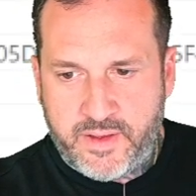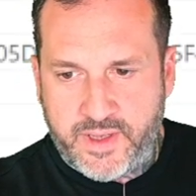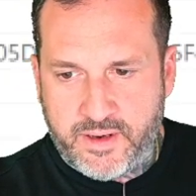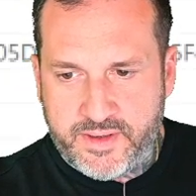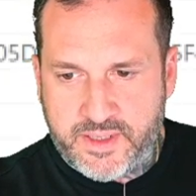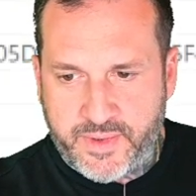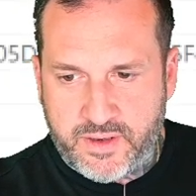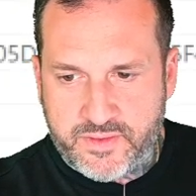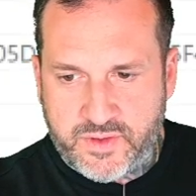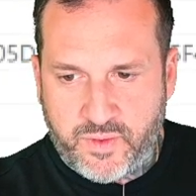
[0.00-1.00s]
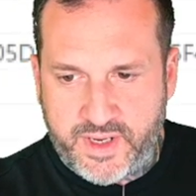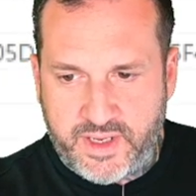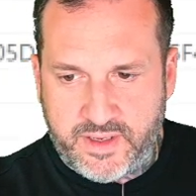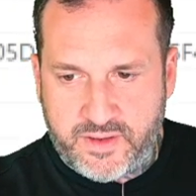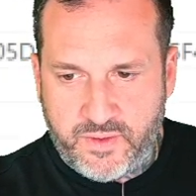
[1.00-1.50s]
There is about
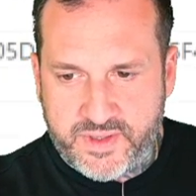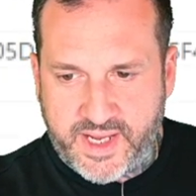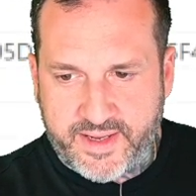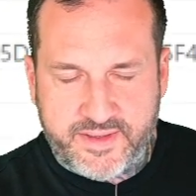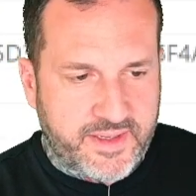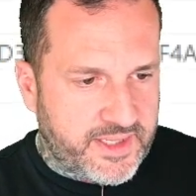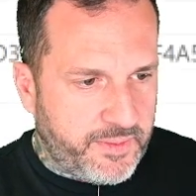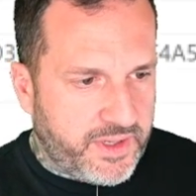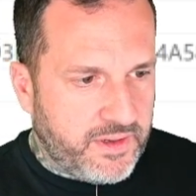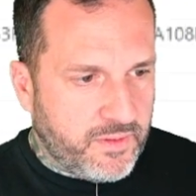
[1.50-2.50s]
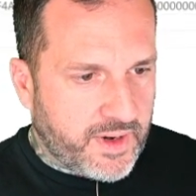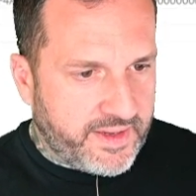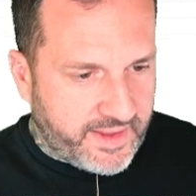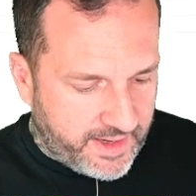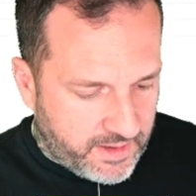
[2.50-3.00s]
22 seconds of CPU
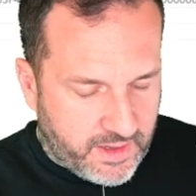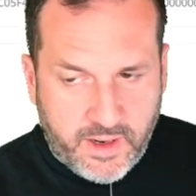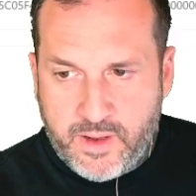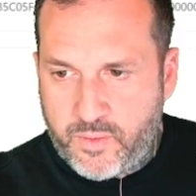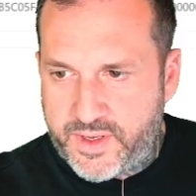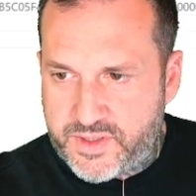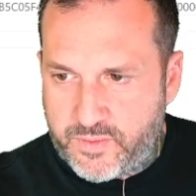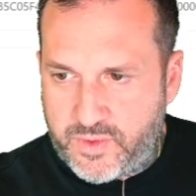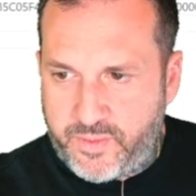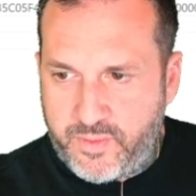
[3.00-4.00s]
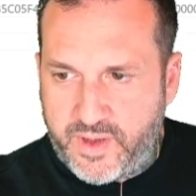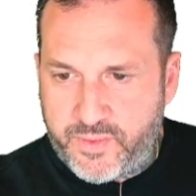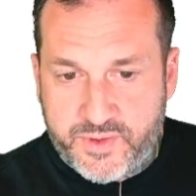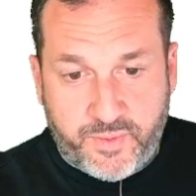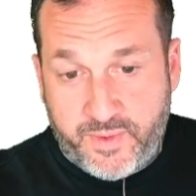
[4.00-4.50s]
right there, which, would,
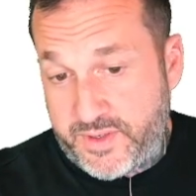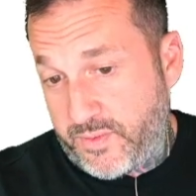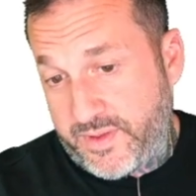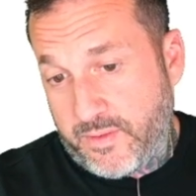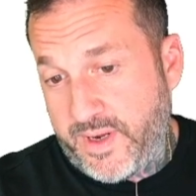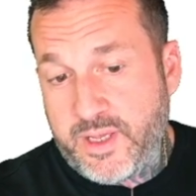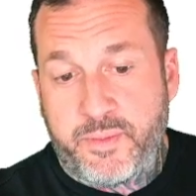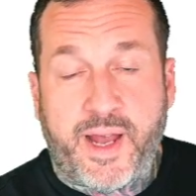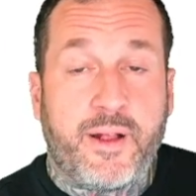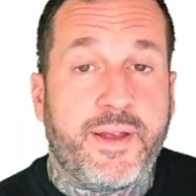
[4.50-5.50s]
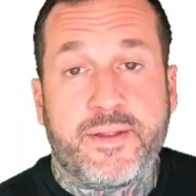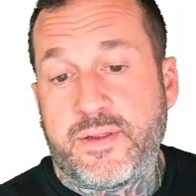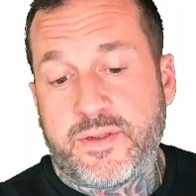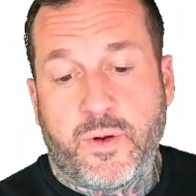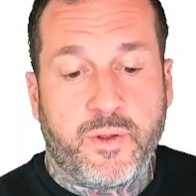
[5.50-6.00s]
which, which with a recompile
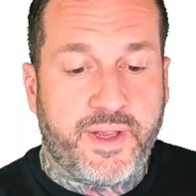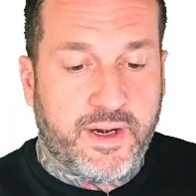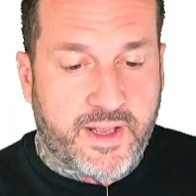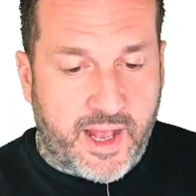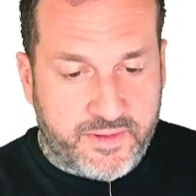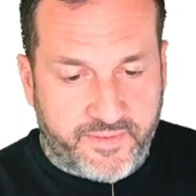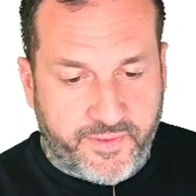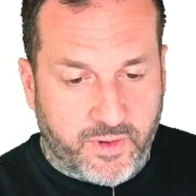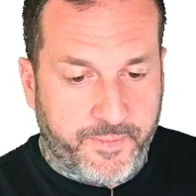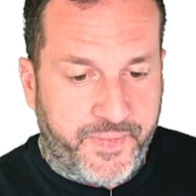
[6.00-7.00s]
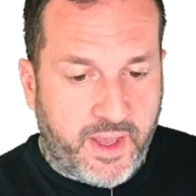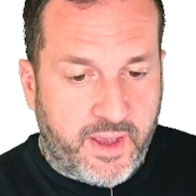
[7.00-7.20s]
hint is totally unaccounted for.